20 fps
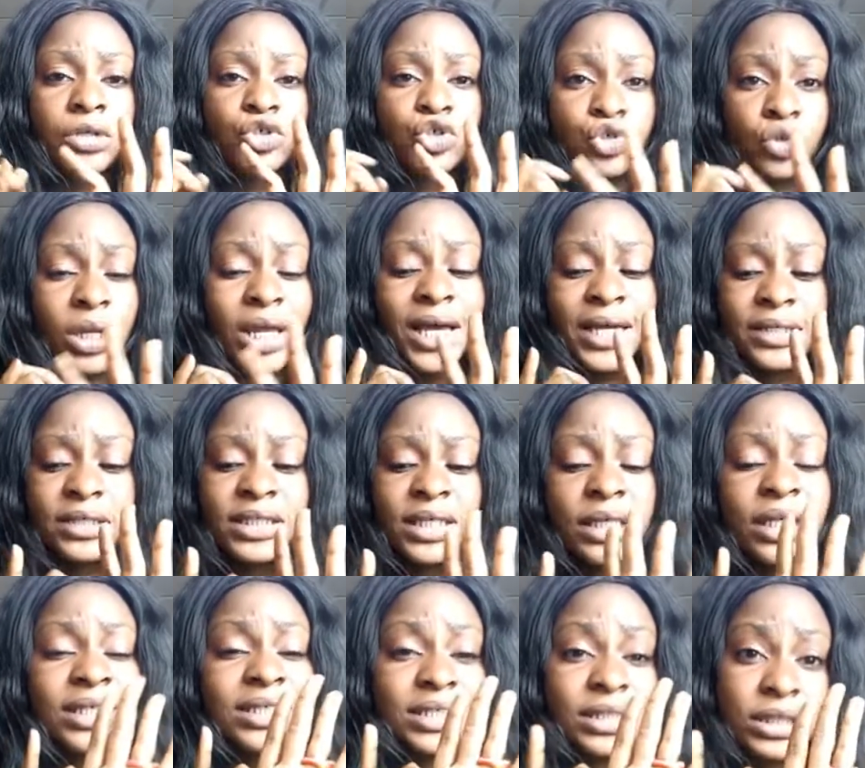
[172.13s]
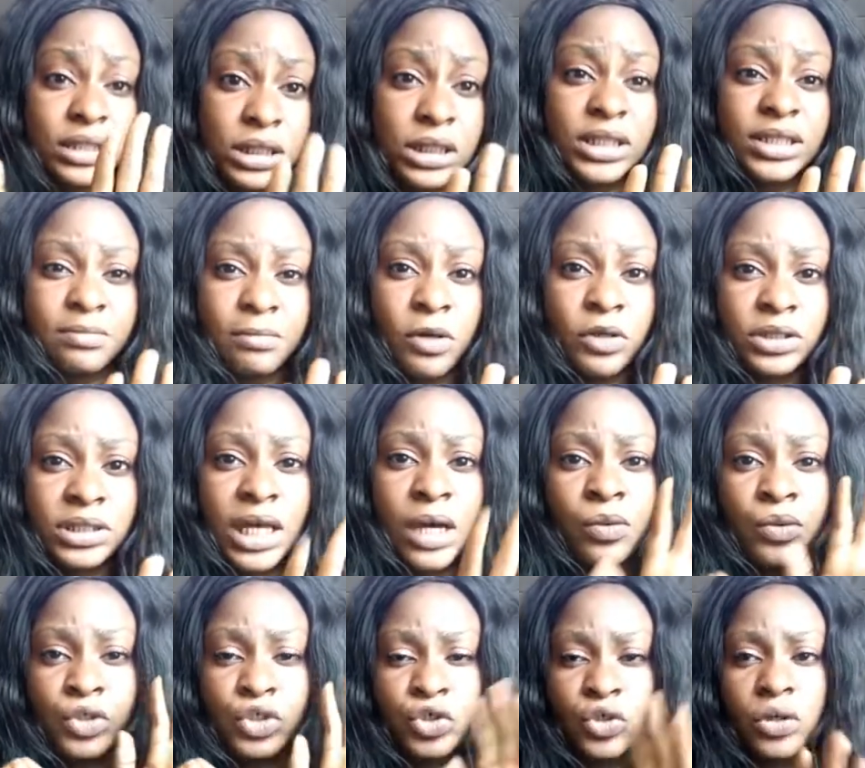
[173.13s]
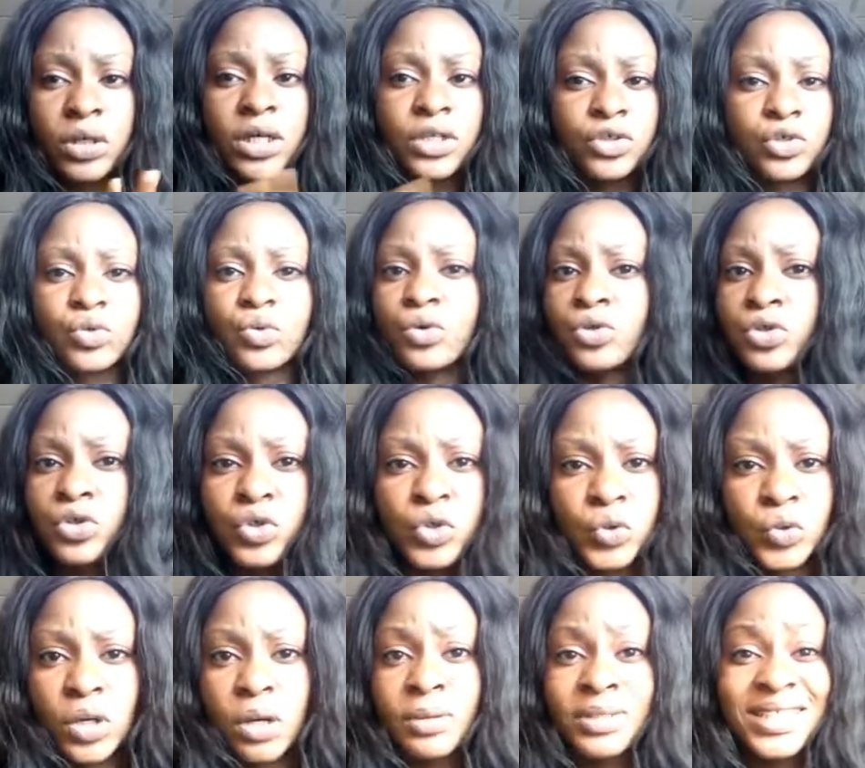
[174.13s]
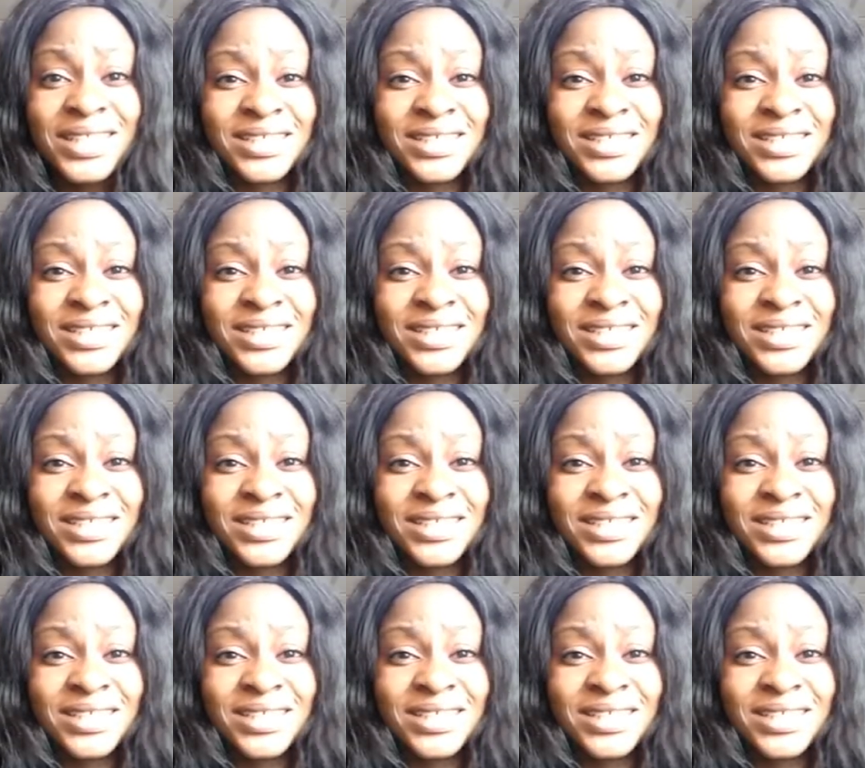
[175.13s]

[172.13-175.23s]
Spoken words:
July, so let's say 6 months, I was stuck at 200 subscribers.